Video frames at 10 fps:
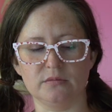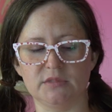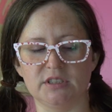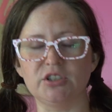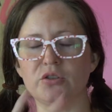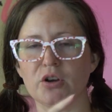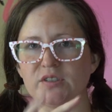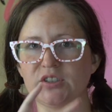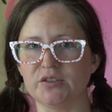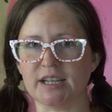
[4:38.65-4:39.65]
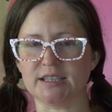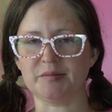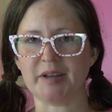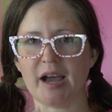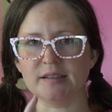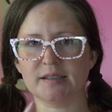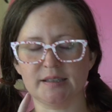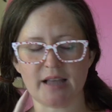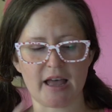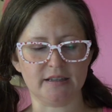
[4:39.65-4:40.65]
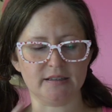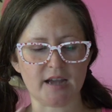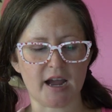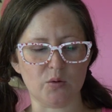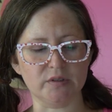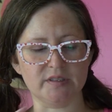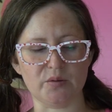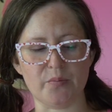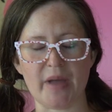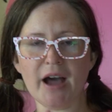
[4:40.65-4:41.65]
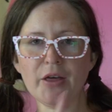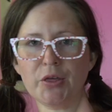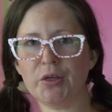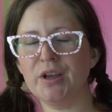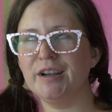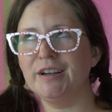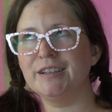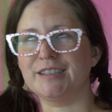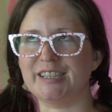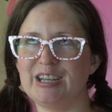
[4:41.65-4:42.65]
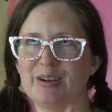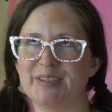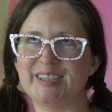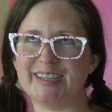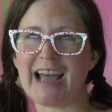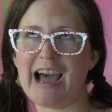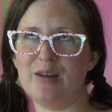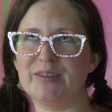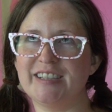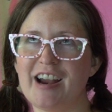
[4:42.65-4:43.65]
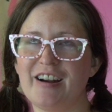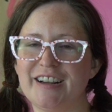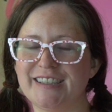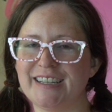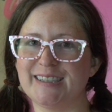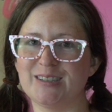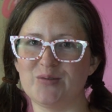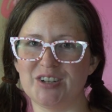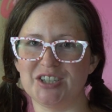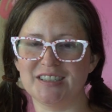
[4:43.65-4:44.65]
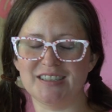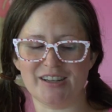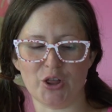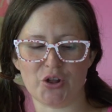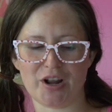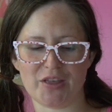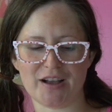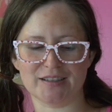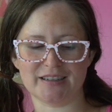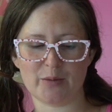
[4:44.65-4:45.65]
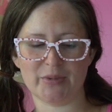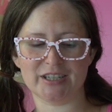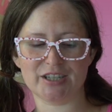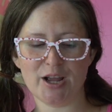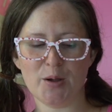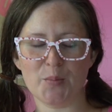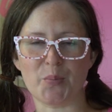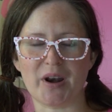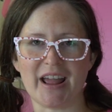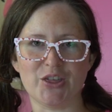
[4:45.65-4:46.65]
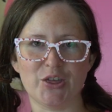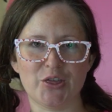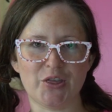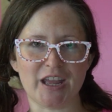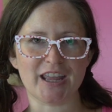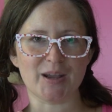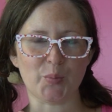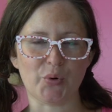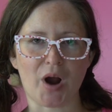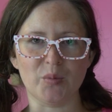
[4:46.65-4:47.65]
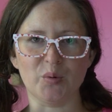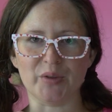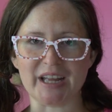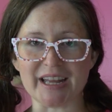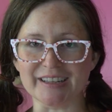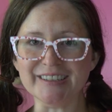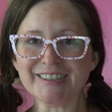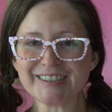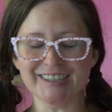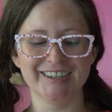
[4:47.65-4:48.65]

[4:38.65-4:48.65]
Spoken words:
to do those 2 sets of tasks, and I will do math to see if 6 adversaries is sufficient to deal 30,000 damage, but I think it probably is.